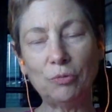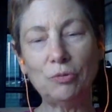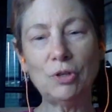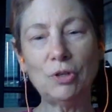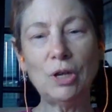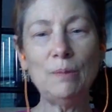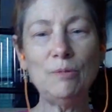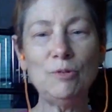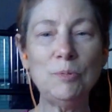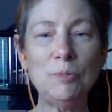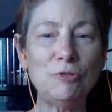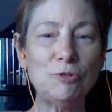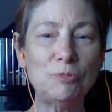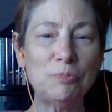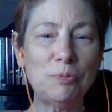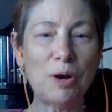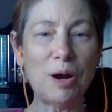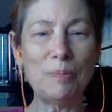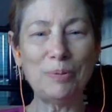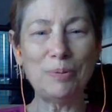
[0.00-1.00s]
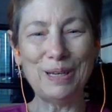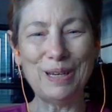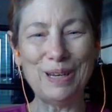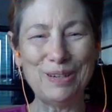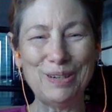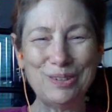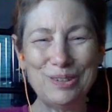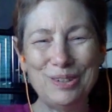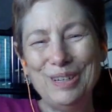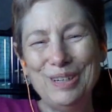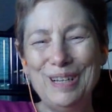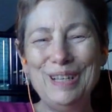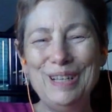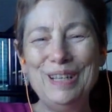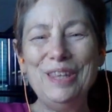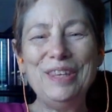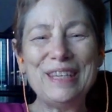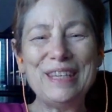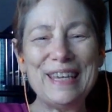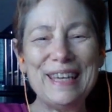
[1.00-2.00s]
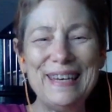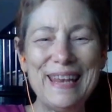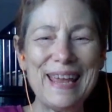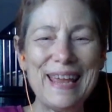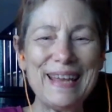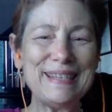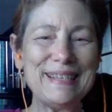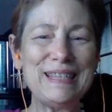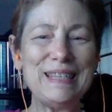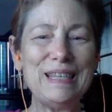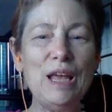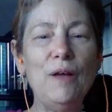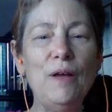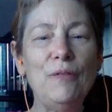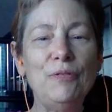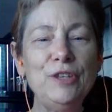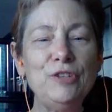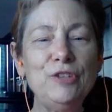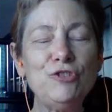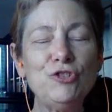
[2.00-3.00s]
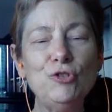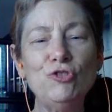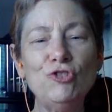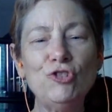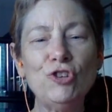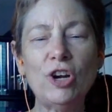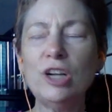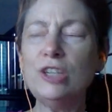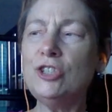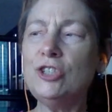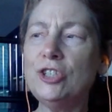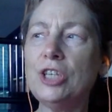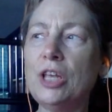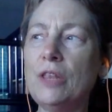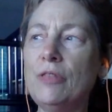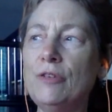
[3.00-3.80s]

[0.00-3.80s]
Time symmetric propagator connects these two charges,